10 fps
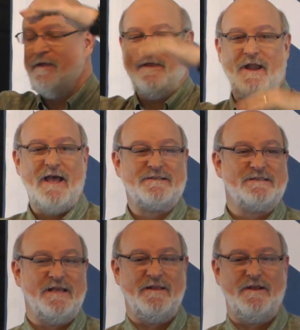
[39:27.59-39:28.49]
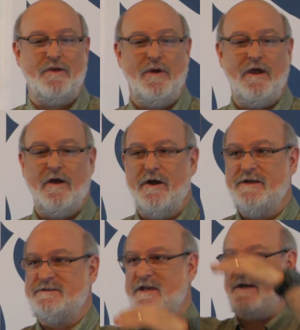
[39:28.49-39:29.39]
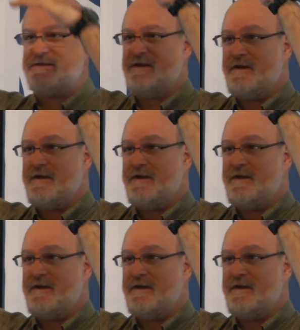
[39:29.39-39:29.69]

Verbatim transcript: The next thing that you hear is this